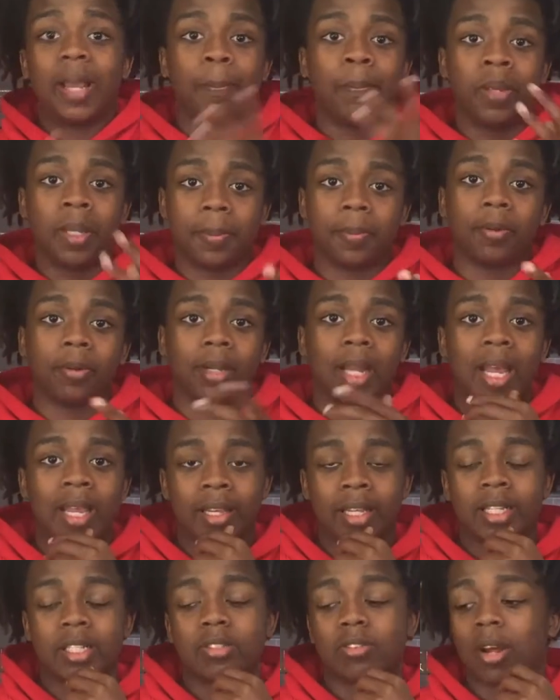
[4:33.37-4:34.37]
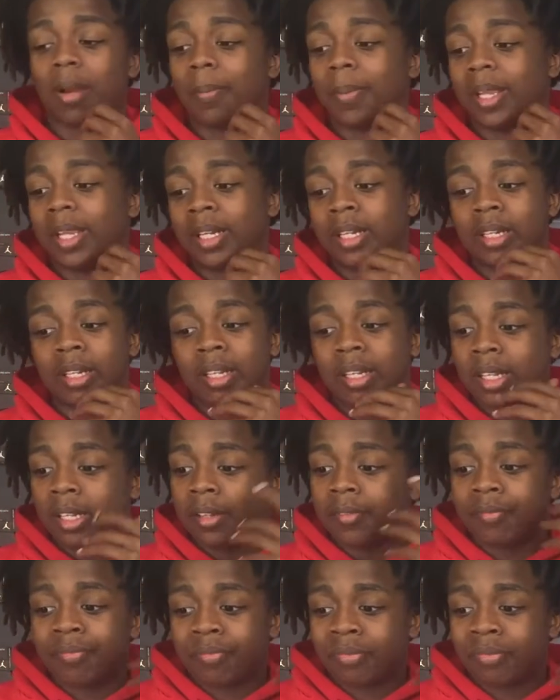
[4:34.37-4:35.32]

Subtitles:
and people like it. So I mean,